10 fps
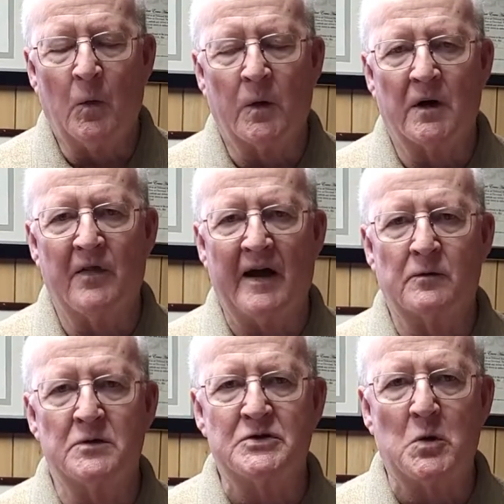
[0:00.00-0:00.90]
where there
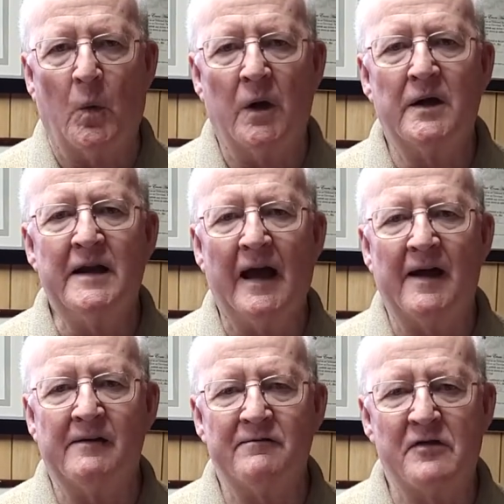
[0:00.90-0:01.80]
was one
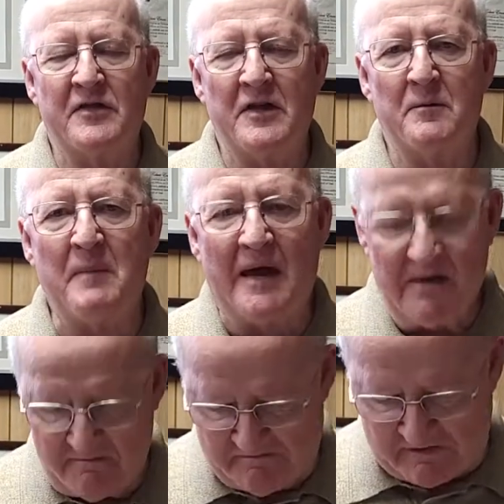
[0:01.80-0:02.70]
of the
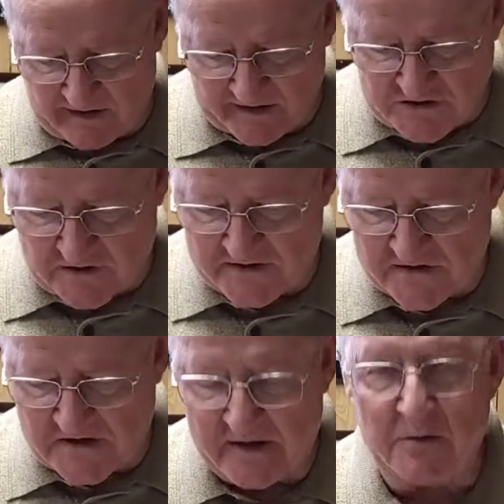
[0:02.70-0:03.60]
main
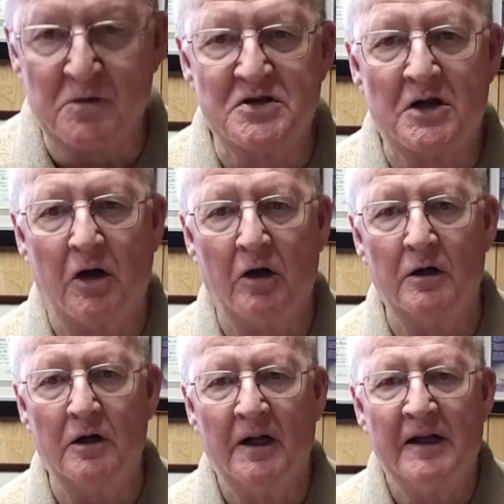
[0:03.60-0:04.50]
villages. It was
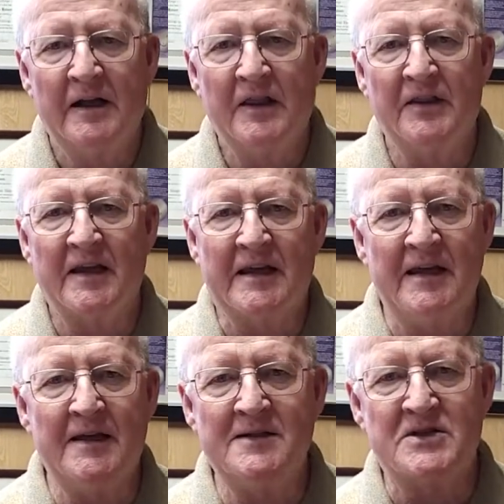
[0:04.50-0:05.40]
called the
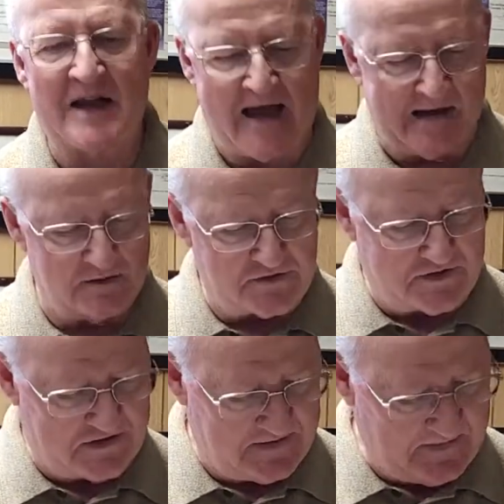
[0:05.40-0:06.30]
King's House.